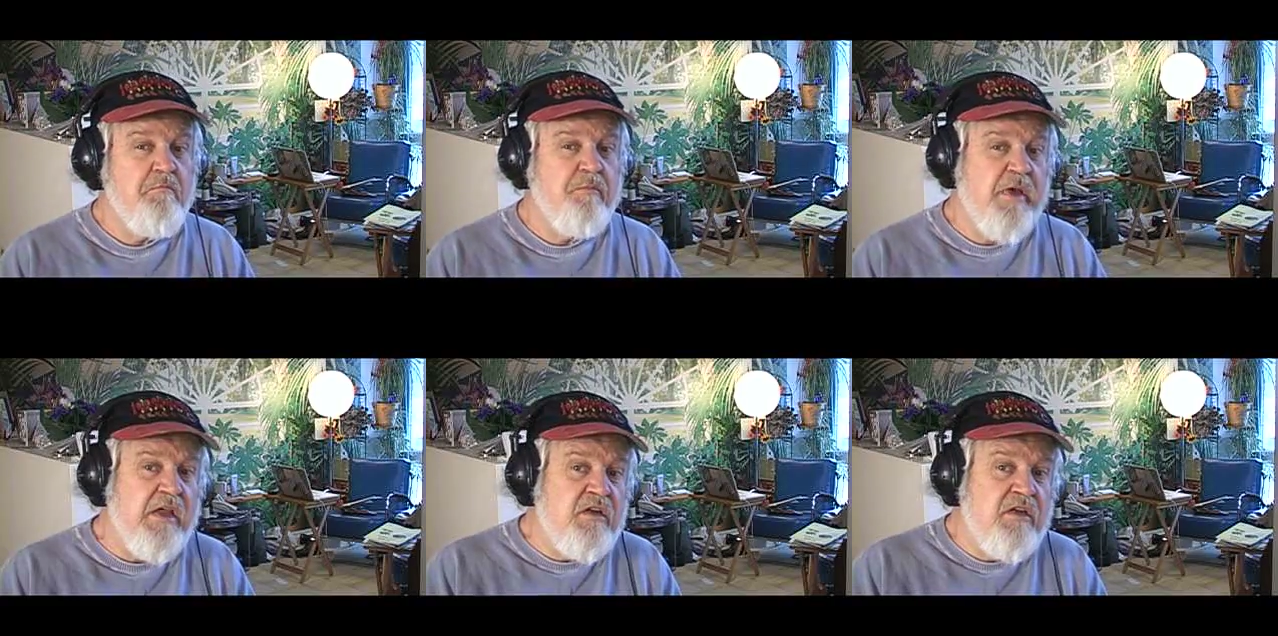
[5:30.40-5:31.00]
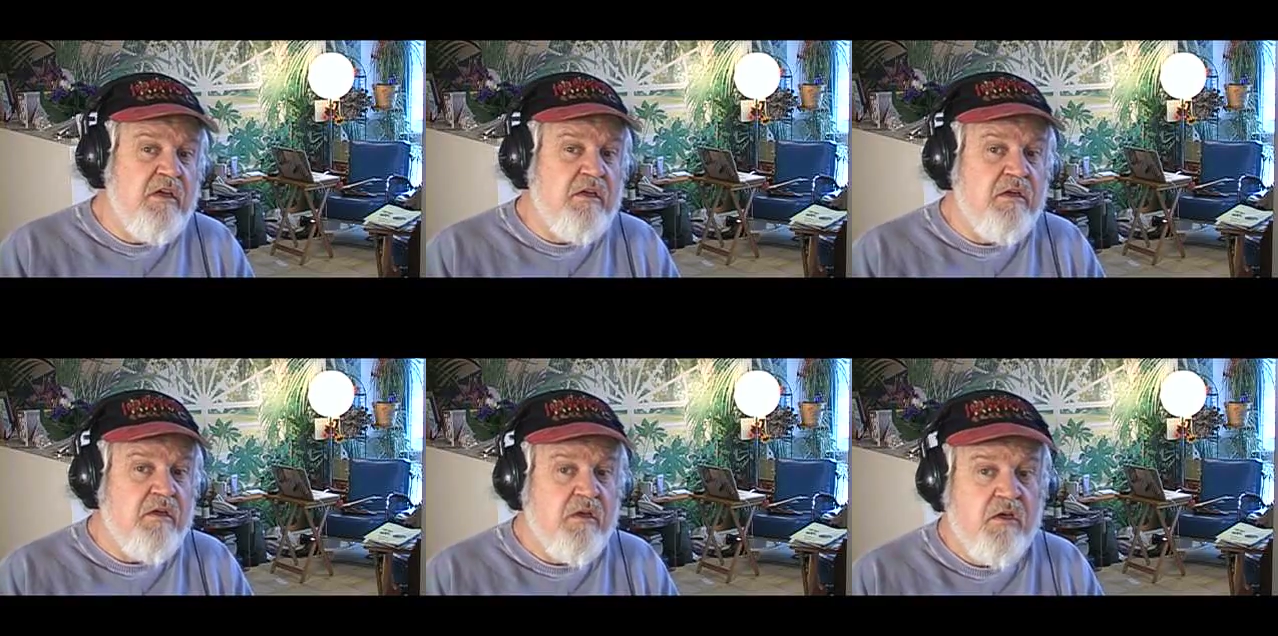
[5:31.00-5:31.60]

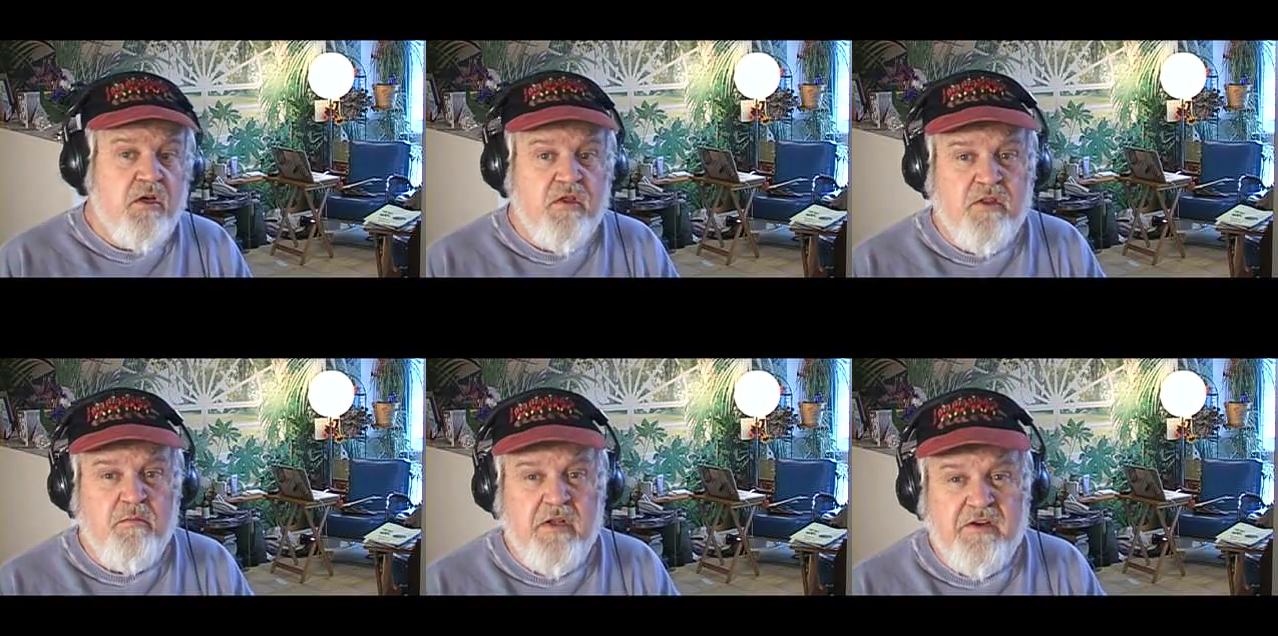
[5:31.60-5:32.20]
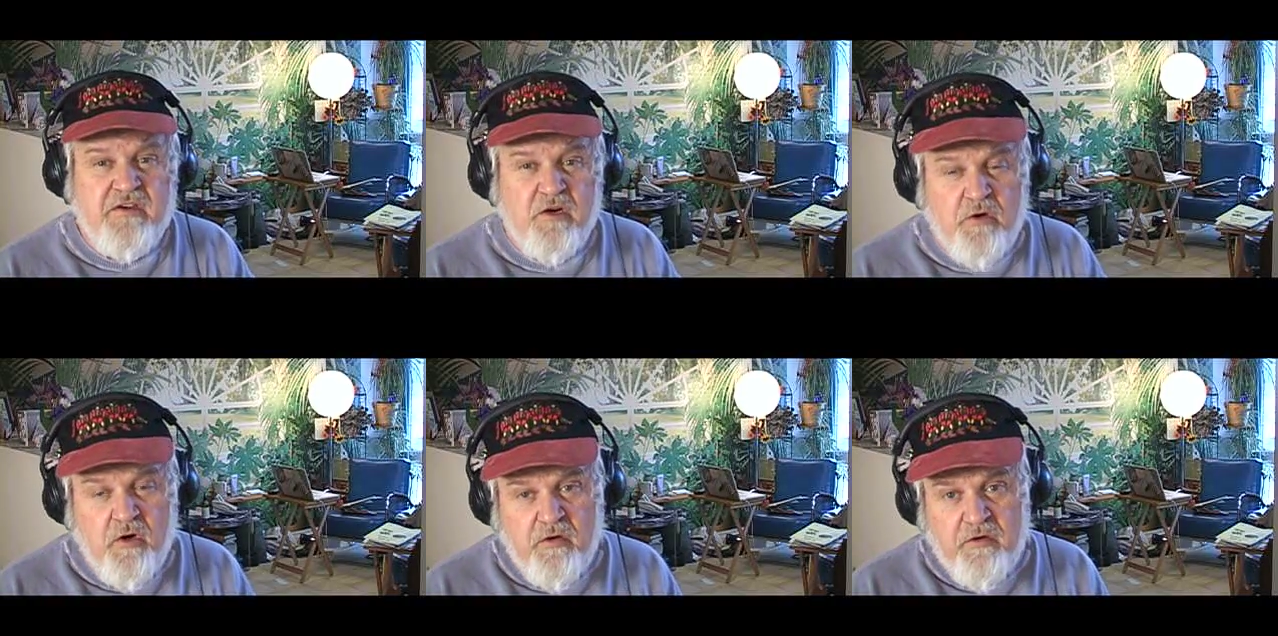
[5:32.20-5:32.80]
bending the
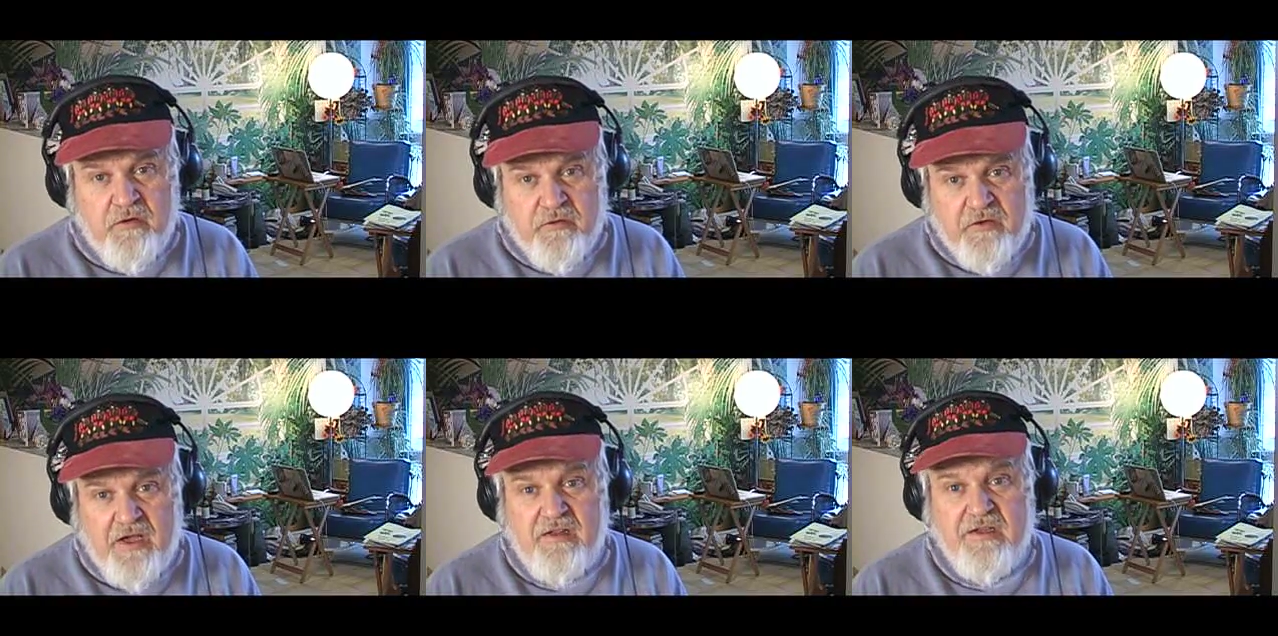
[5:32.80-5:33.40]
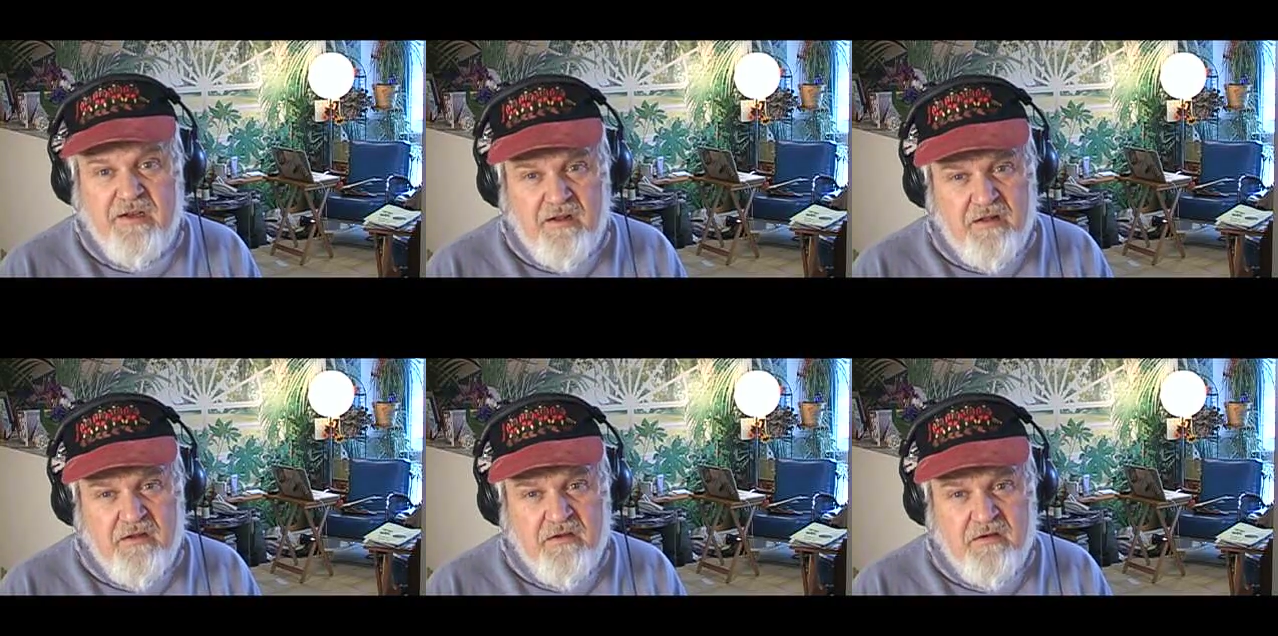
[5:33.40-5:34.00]
military orders a
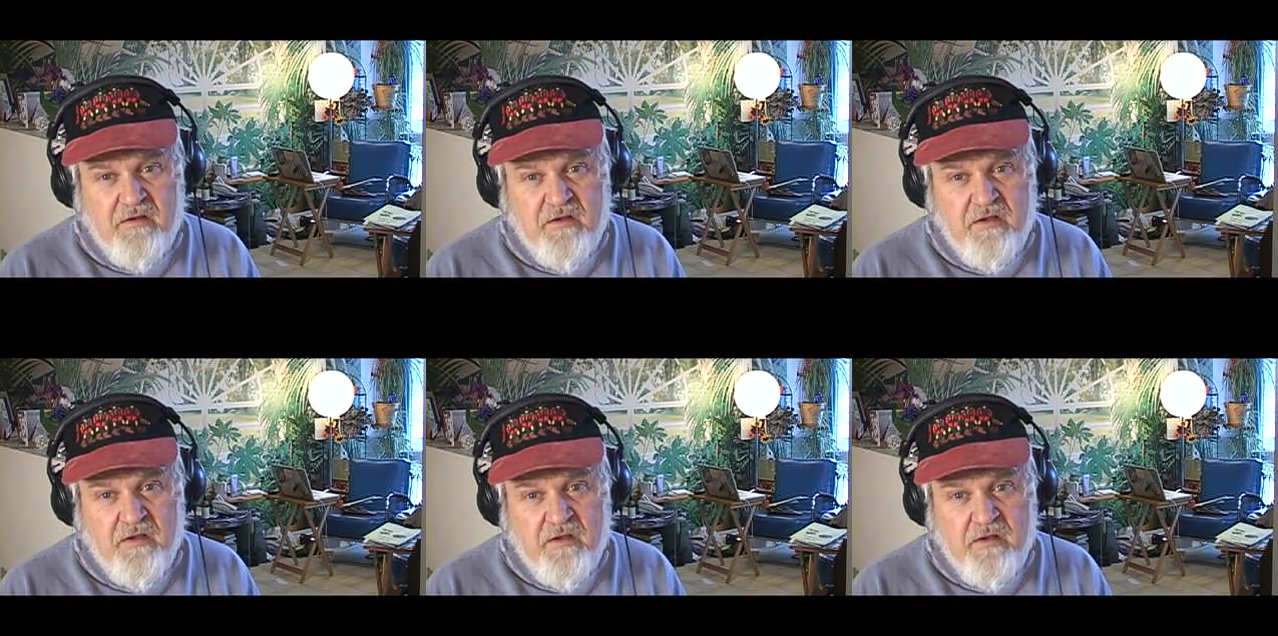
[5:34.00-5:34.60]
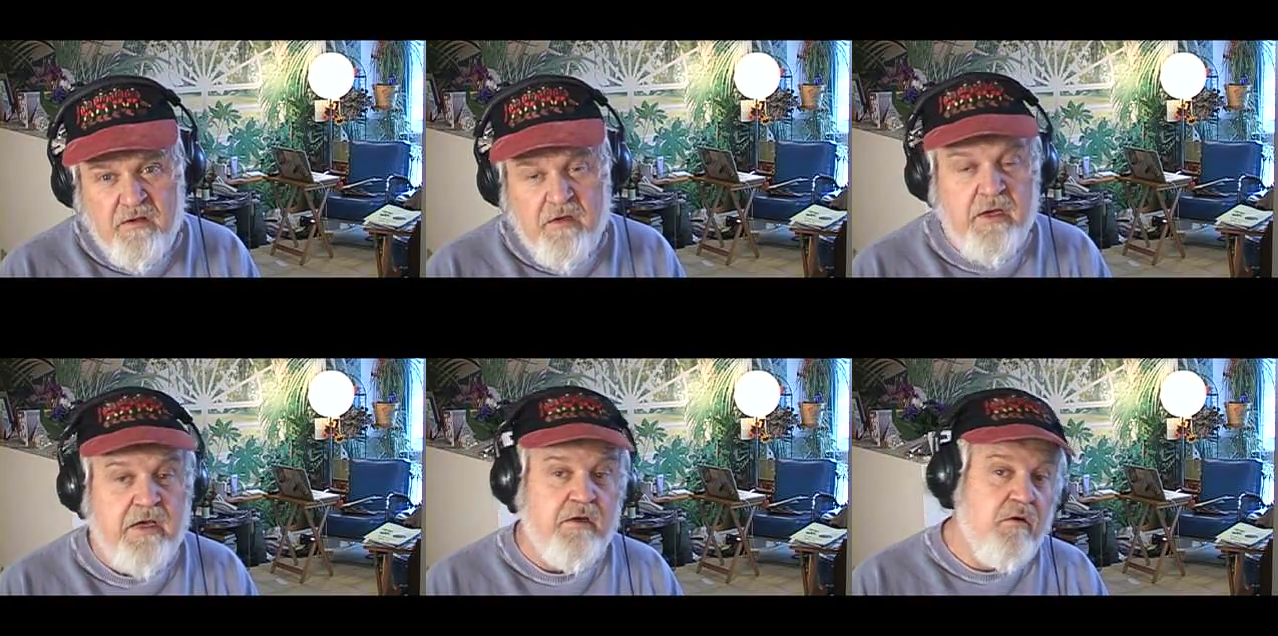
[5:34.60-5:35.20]
little
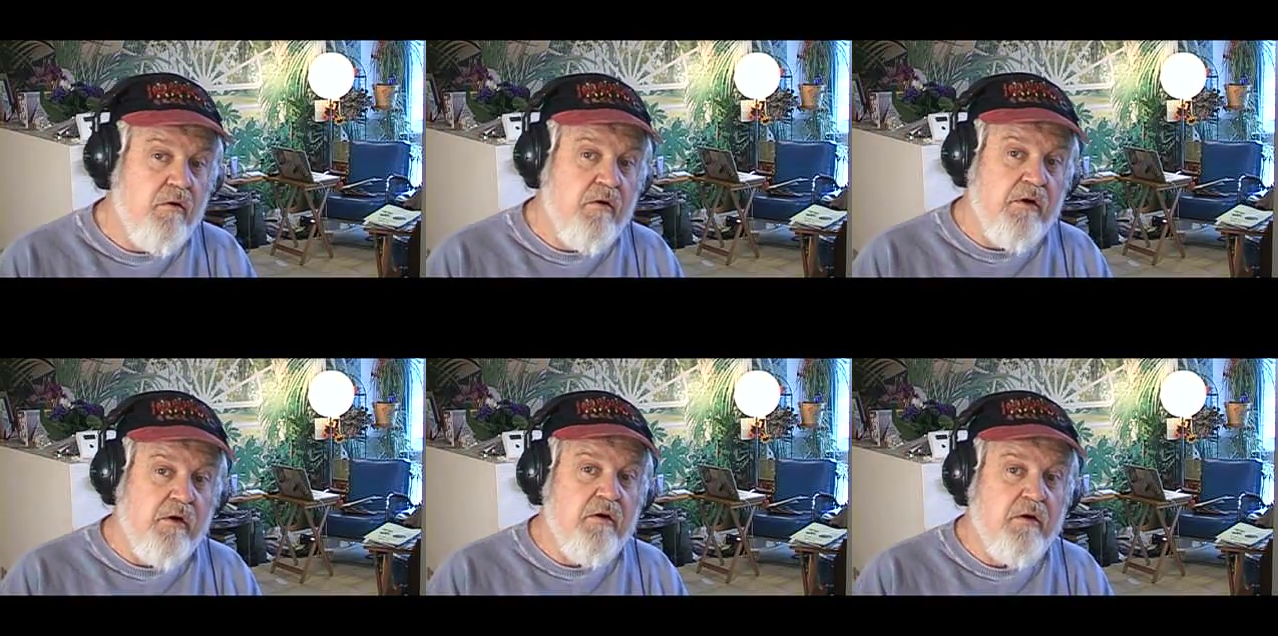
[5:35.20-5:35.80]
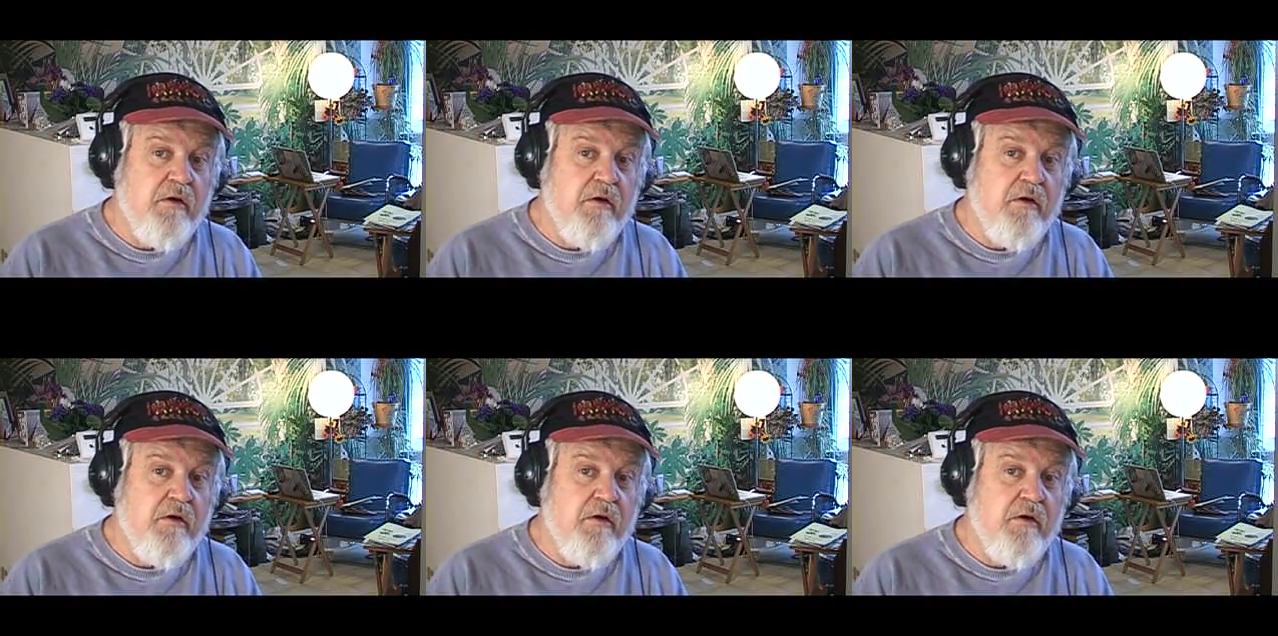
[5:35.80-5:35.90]
in order